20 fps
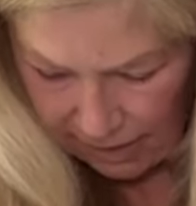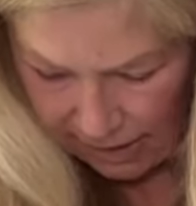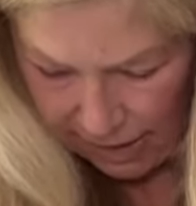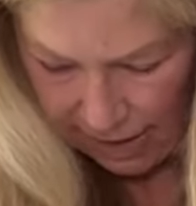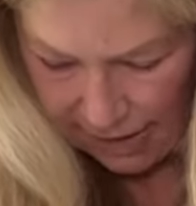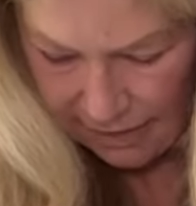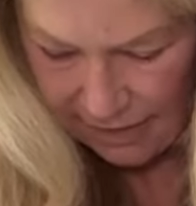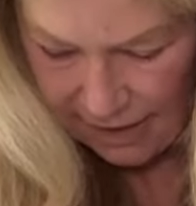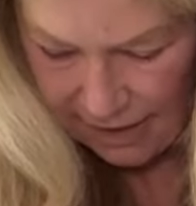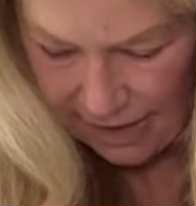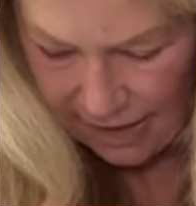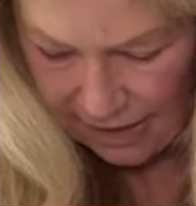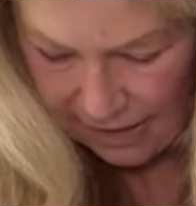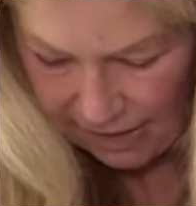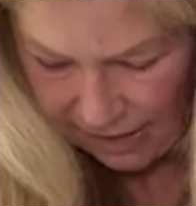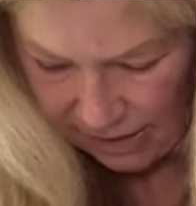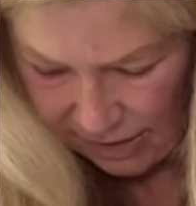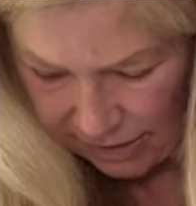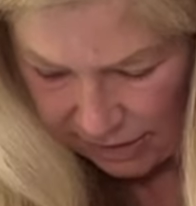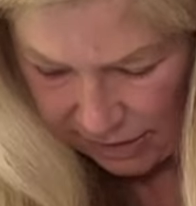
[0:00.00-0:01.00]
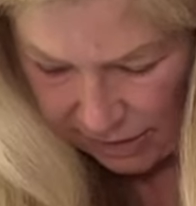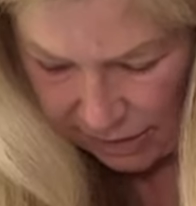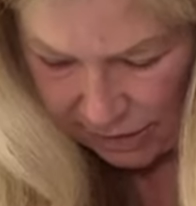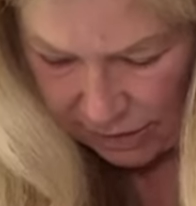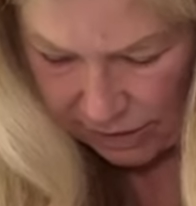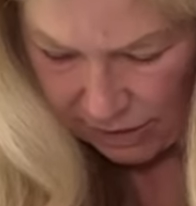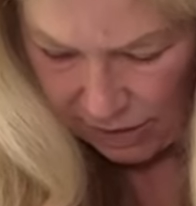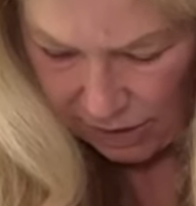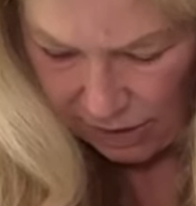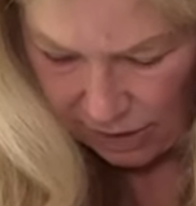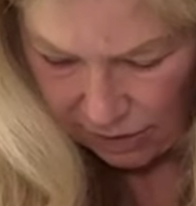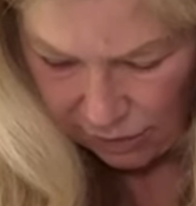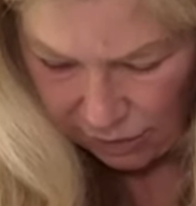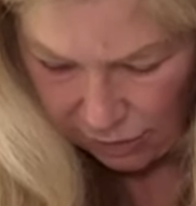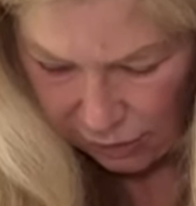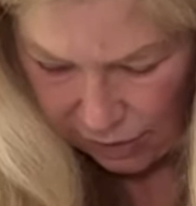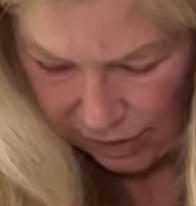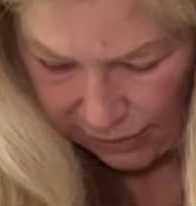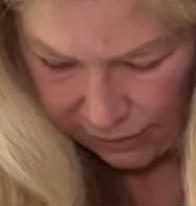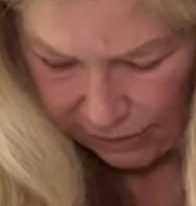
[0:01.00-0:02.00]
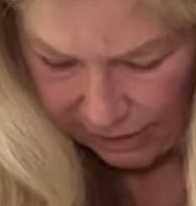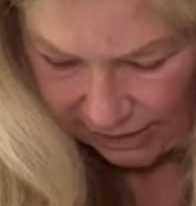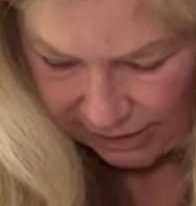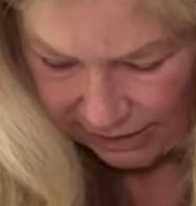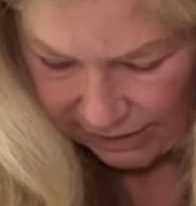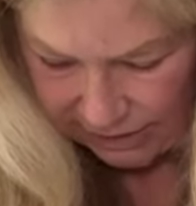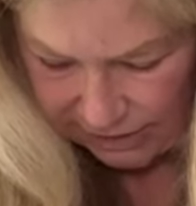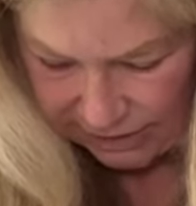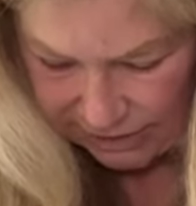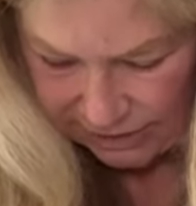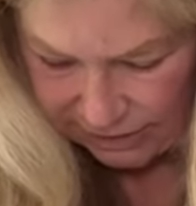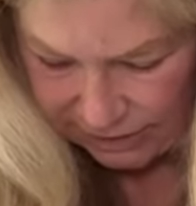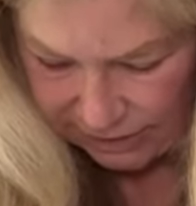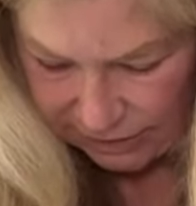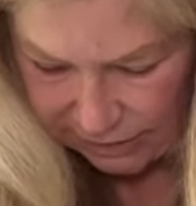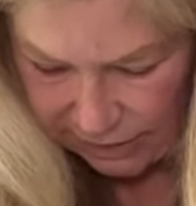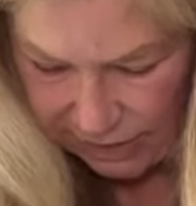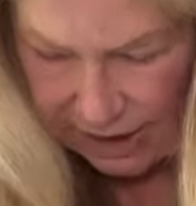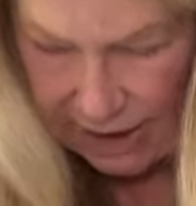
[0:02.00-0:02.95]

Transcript: And then what we can do